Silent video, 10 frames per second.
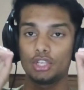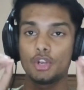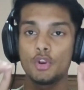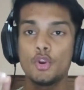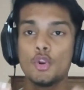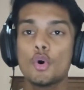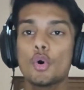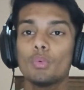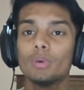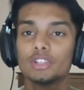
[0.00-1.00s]
Know
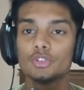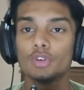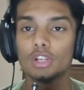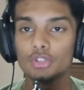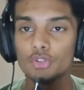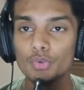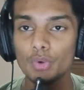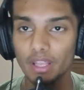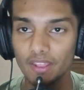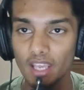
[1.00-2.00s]
what you're gonna do
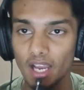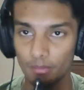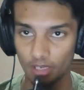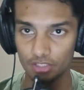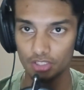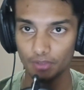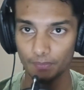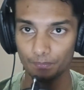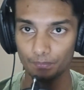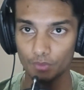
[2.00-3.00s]
in the IMAT.
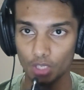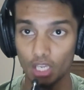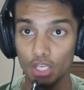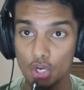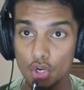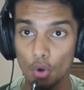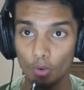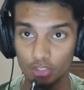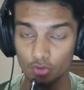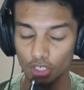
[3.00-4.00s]
Okay, know
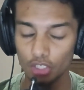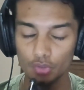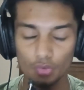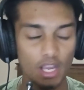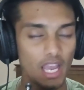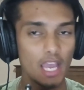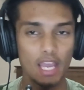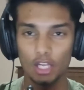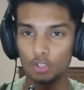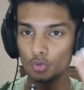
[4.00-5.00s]
what you're gonna do.
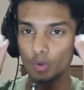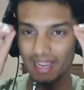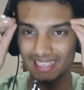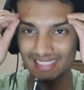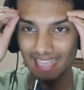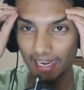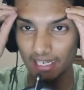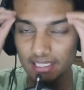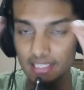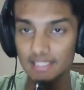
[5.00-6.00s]
Do
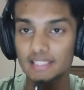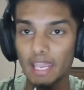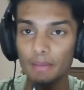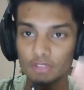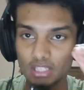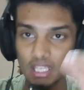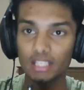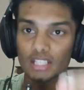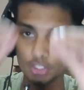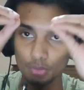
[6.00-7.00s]
exactly the same thing
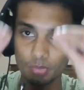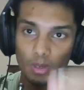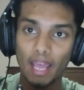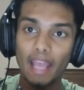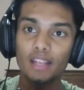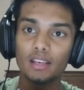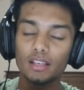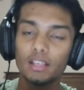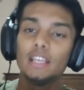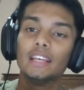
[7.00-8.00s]
that you plan
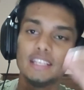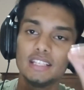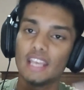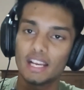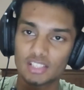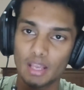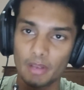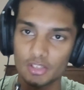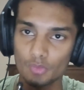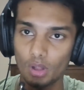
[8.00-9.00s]
in the exam
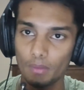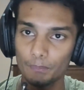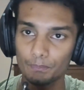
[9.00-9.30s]
as well.